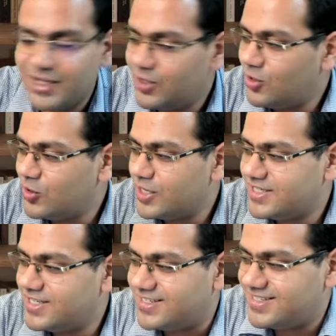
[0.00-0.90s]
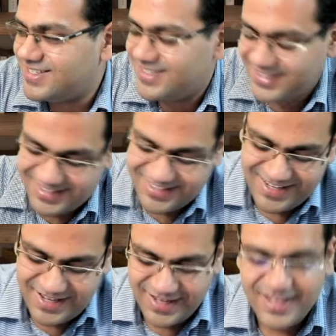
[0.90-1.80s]
Okay, yes.
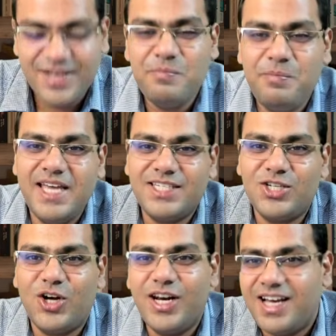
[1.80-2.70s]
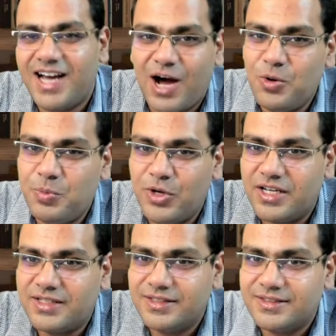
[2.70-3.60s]
Based on output,
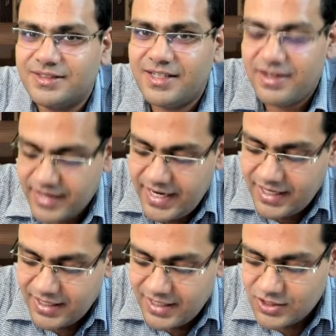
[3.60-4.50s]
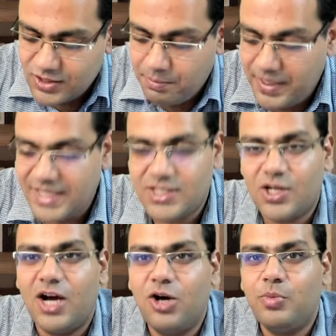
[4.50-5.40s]
right? So based on
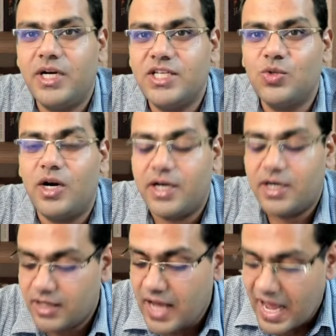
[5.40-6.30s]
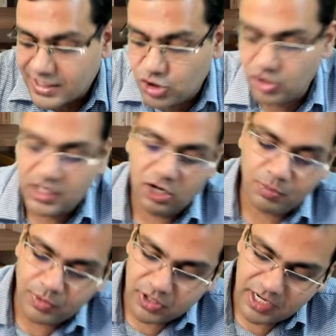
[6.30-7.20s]
output is what? Actual
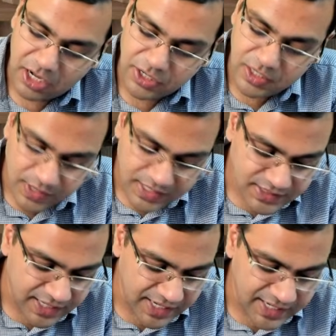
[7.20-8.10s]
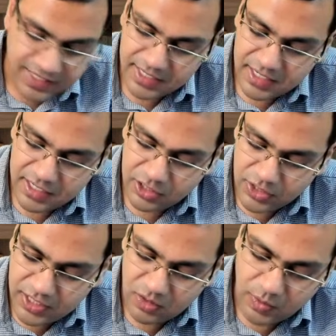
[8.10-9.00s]
output. Now you are saying to
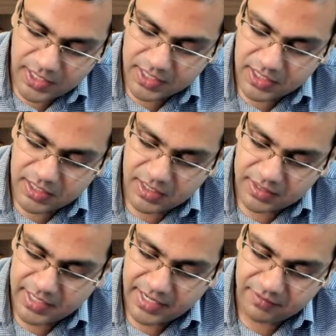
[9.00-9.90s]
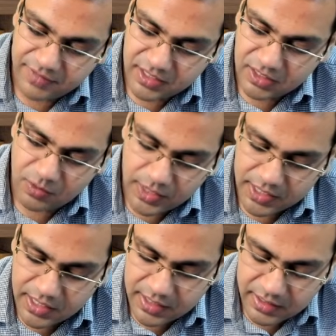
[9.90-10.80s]
your worker that
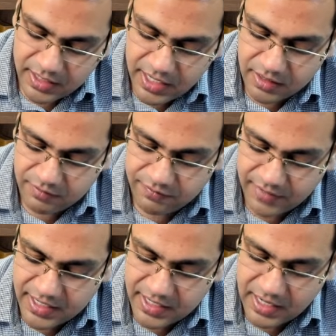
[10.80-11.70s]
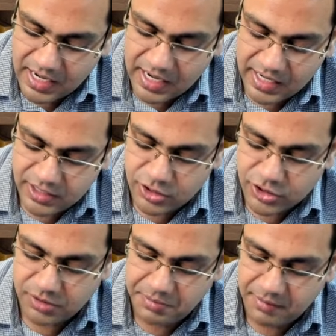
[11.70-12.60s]
worker in 1 hour you
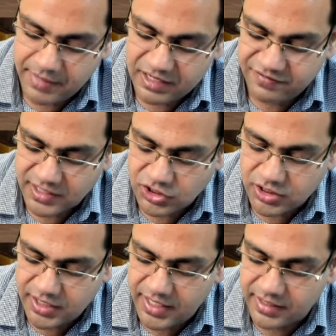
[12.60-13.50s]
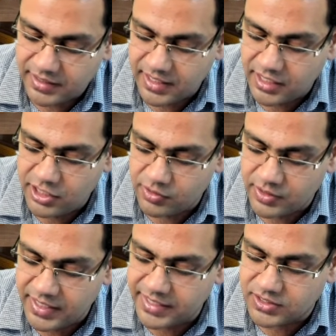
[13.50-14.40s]
should be manufacturing 10
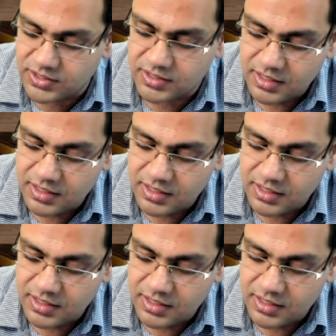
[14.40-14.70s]
units.